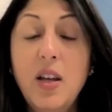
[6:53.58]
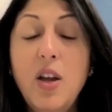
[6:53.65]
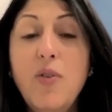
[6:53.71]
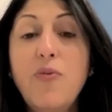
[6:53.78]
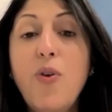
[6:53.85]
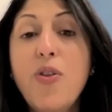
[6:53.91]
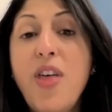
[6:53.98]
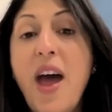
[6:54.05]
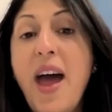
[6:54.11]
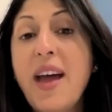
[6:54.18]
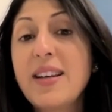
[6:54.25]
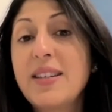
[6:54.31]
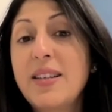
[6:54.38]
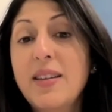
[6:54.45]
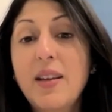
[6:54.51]
for that
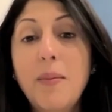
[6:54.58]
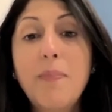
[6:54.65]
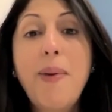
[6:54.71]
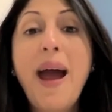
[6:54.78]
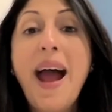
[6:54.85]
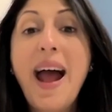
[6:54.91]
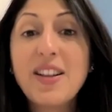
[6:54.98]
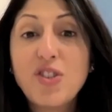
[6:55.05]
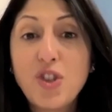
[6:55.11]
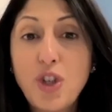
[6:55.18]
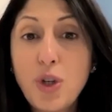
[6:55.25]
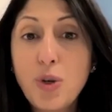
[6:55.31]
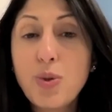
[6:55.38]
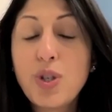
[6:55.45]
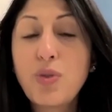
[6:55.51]
past
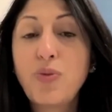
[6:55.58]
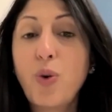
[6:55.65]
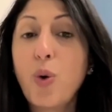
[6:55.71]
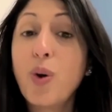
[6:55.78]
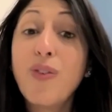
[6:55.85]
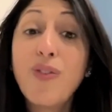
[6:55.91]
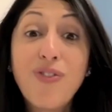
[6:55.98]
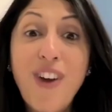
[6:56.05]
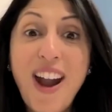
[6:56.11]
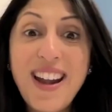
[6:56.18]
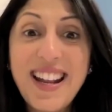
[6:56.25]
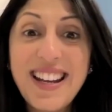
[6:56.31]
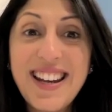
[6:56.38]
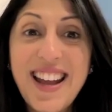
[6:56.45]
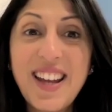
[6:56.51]
use for Friday
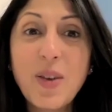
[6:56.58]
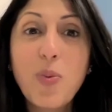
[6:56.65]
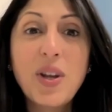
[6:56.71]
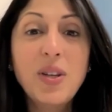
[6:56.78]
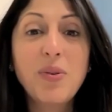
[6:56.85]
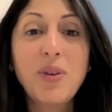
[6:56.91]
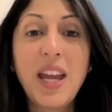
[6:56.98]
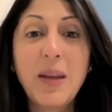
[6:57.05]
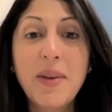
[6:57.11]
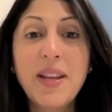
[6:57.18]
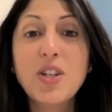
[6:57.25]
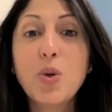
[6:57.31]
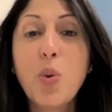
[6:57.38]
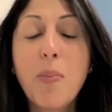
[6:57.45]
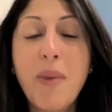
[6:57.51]
night when you came
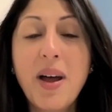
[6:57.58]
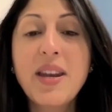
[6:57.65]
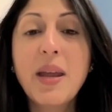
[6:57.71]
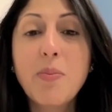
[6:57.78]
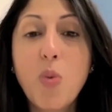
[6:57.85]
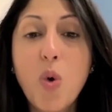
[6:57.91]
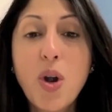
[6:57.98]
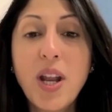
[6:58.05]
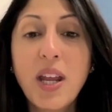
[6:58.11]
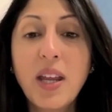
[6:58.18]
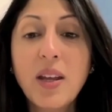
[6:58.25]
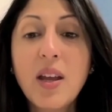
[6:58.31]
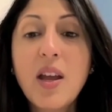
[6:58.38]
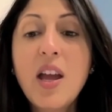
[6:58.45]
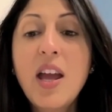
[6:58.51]
into a Monday morning.
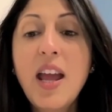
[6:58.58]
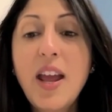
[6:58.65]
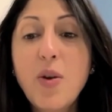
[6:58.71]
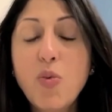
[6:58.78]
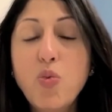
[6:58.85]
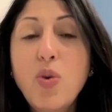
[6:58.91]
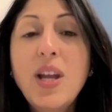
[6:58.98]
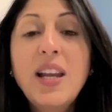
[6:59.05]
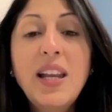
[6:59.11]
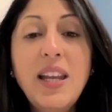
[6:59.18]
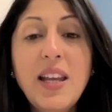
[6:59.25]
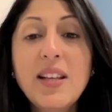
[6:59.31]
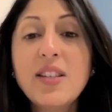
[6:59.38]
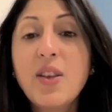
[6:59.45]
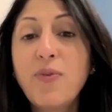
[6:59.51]
It really
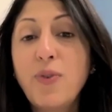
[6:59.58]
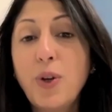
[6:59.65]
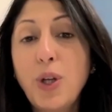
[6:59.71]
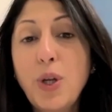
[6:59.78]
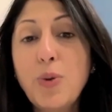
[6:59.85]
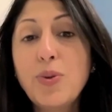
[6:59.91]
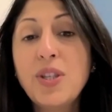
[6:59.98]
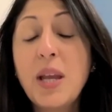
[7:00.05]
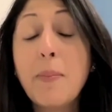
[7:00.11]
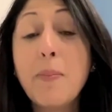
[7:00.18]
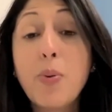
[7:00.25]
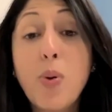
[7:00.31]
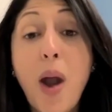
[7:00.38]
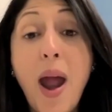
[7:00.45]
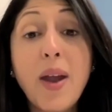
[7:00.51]
is if you're using
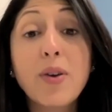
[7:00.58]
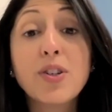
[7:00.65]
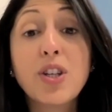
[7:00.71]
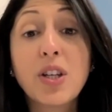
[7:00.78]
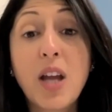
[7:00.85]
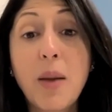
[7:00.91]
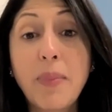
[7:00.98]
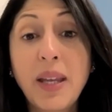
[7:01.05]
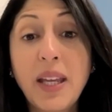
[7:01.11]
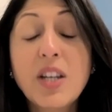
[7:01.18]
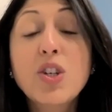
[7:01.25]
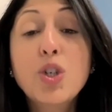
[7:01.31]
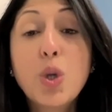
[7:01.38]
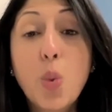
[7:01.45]
prior to coming into